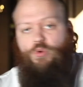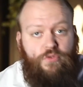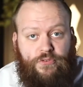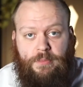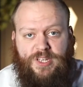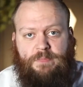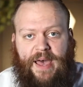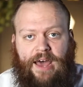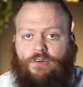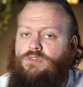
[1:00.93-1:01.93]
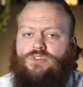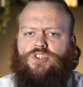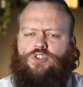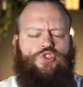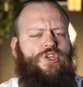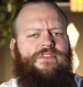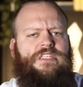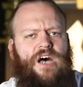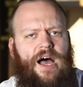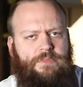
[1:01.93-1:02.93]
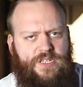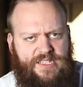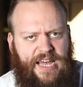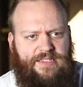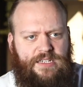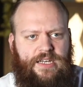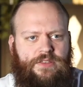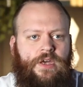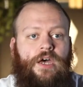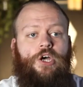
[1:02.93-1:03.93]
from its parent, so you should give it time to settle in.